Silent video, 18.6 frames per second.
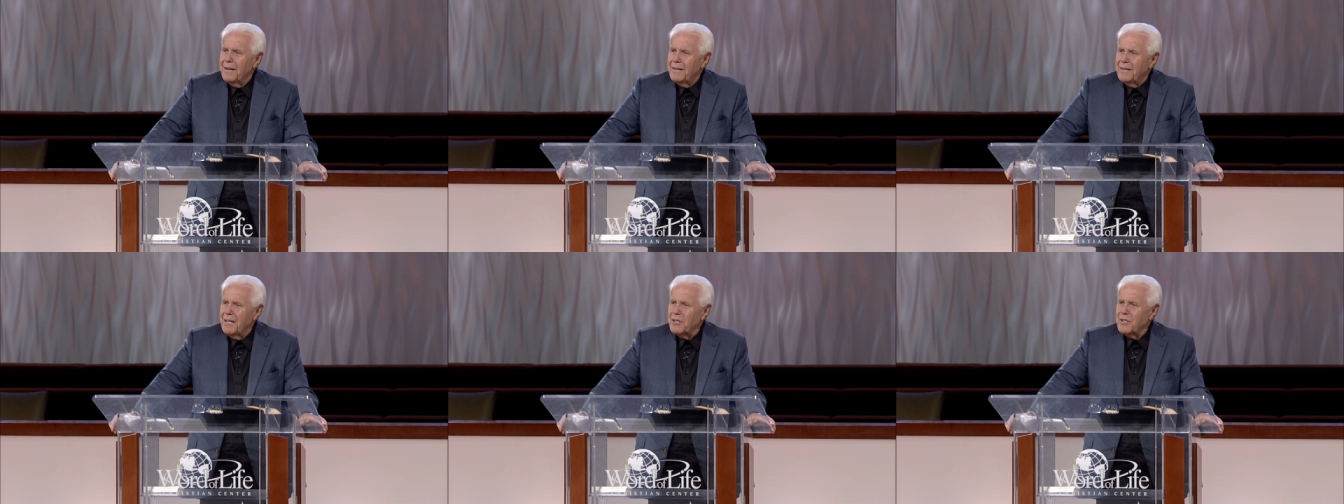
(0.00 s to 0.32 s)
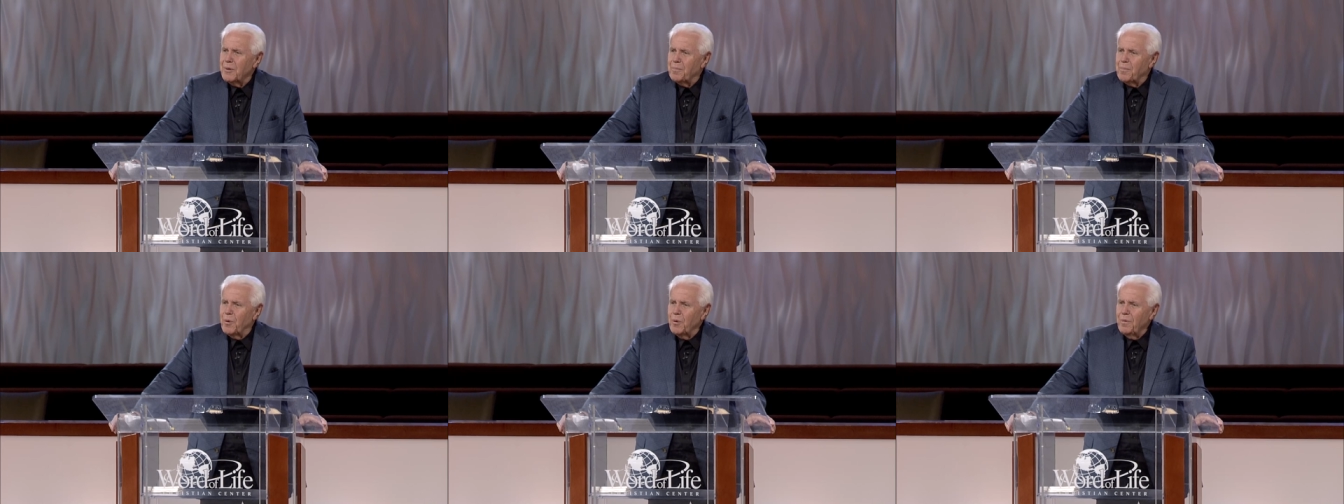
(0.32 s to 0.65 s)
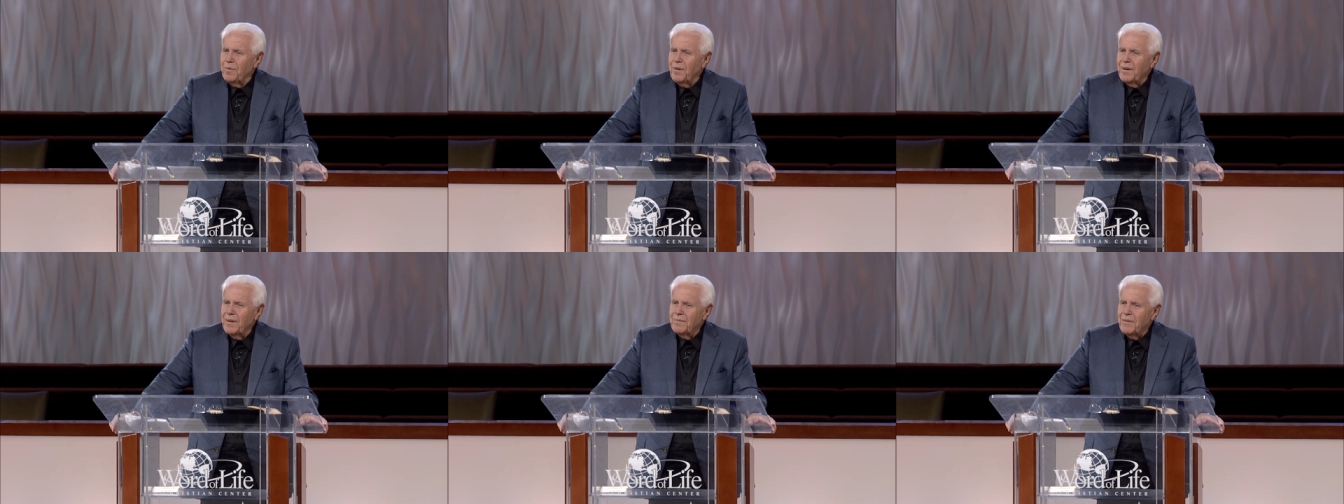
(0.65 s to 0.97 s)

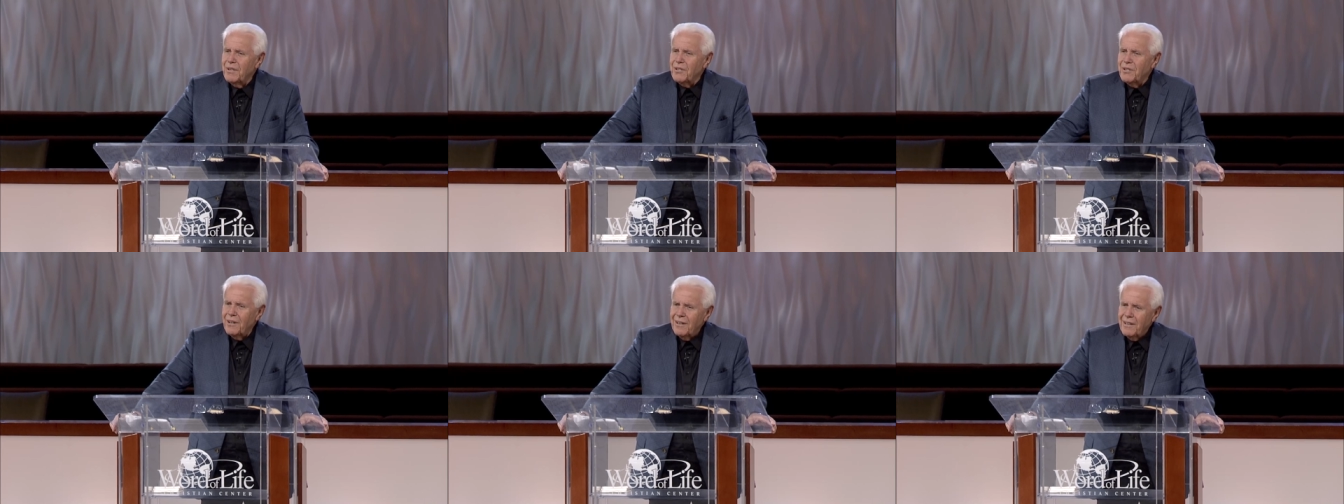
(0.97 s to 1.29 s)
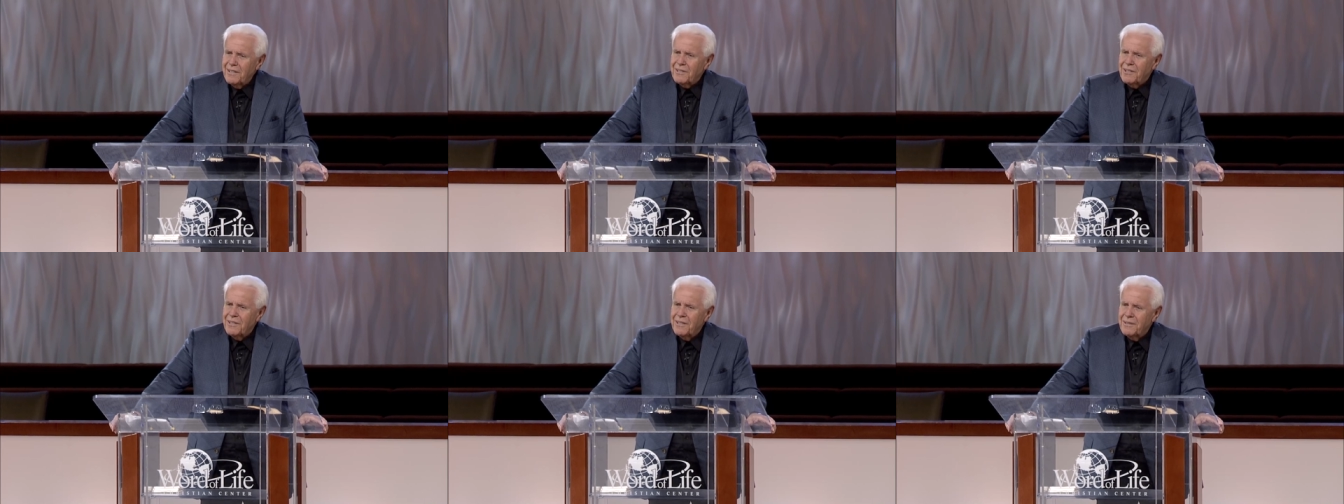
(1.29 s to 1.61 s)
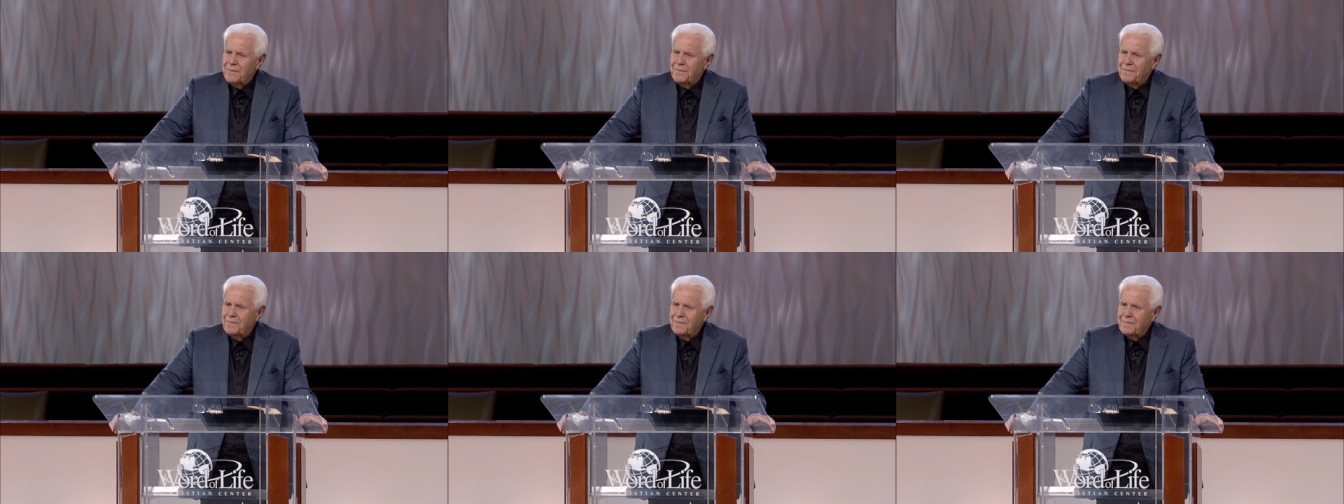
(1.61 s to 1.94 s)
disapproval of the church.
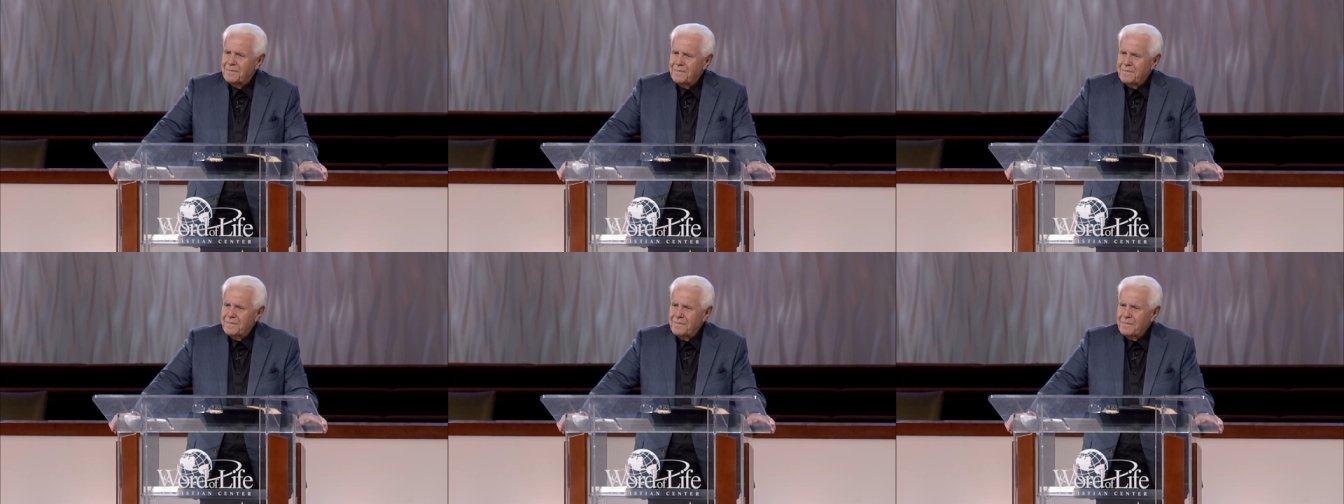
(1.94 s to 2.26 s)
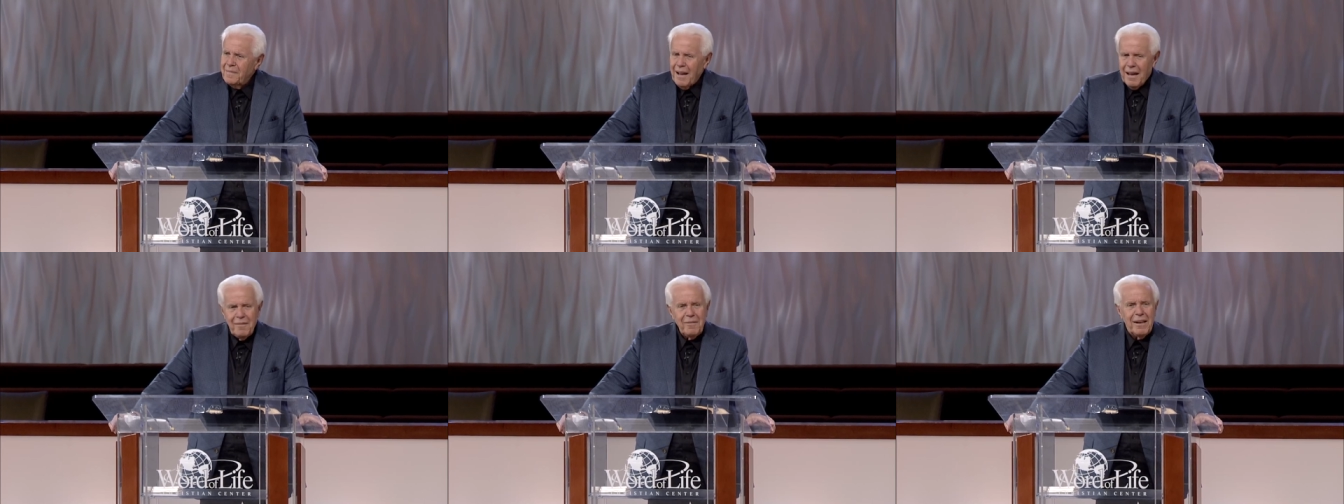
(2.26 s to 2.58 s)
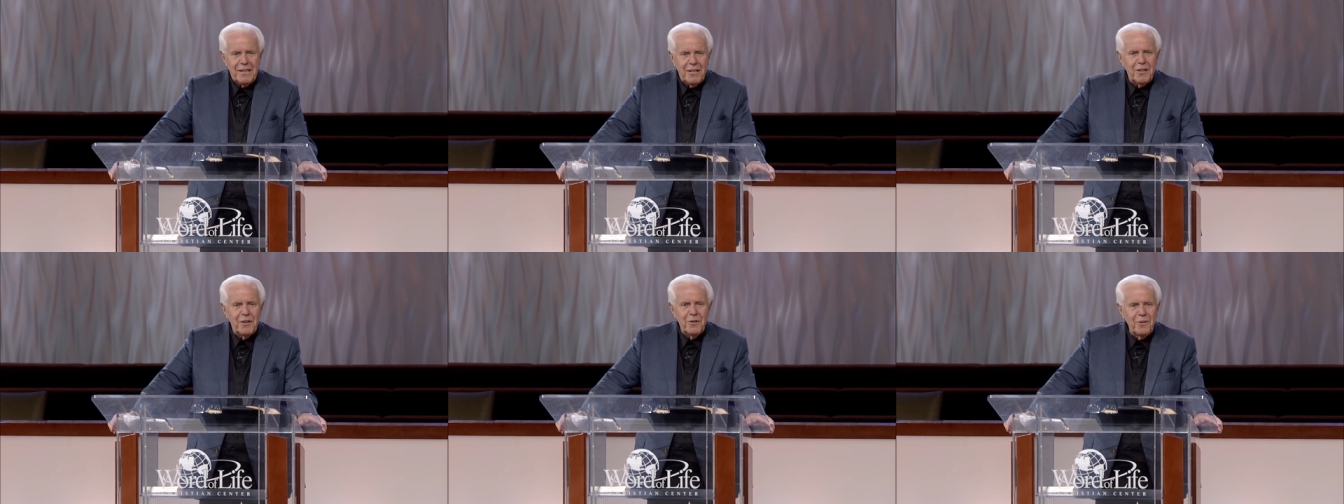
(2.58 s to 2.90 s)
I've had
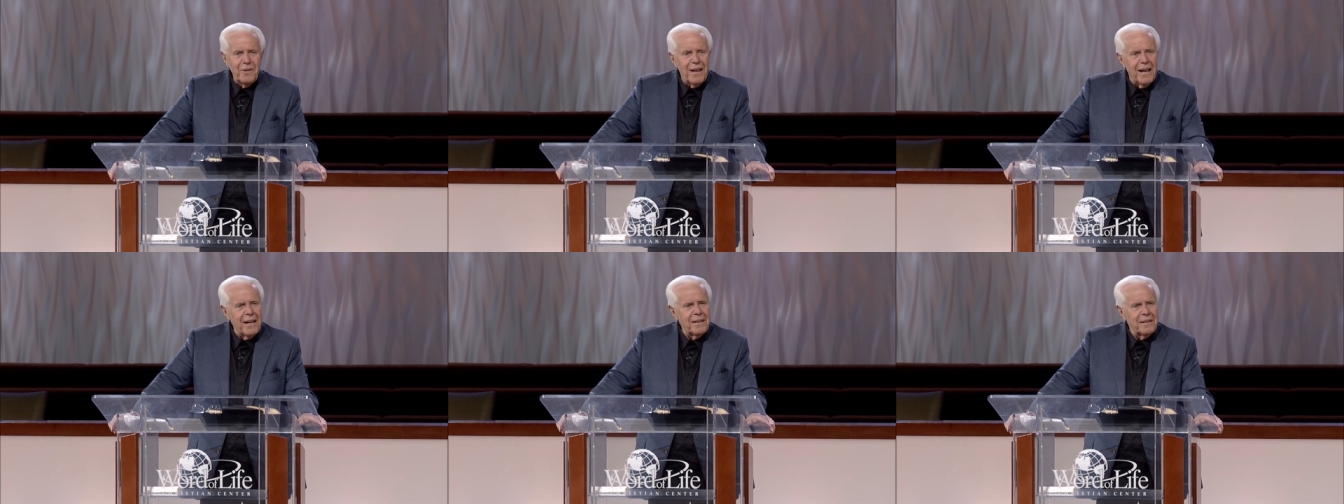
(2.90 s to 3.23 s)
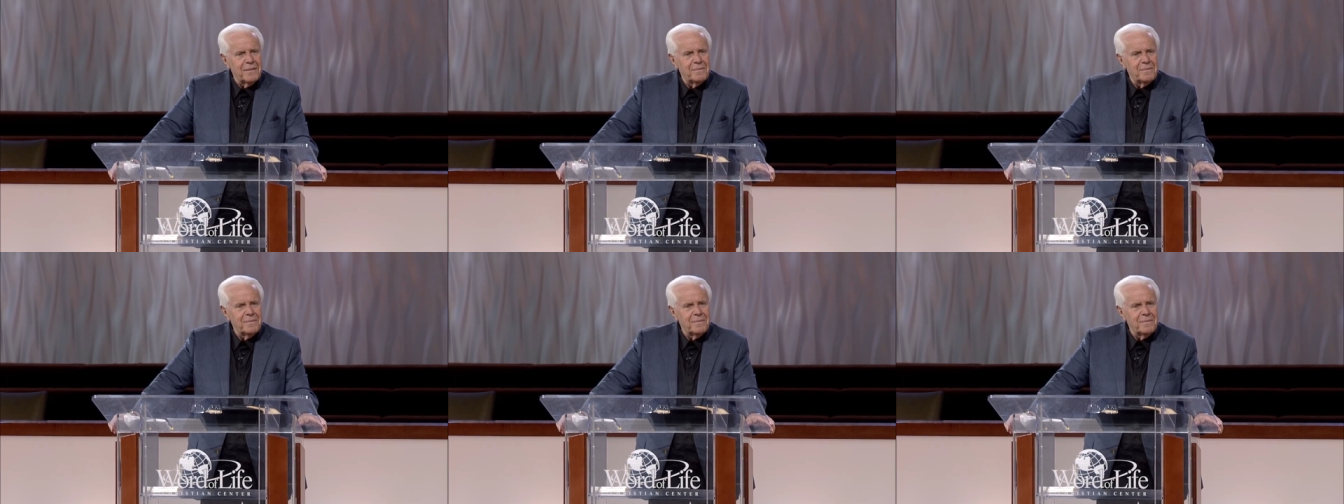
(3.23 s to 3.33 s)
to do that.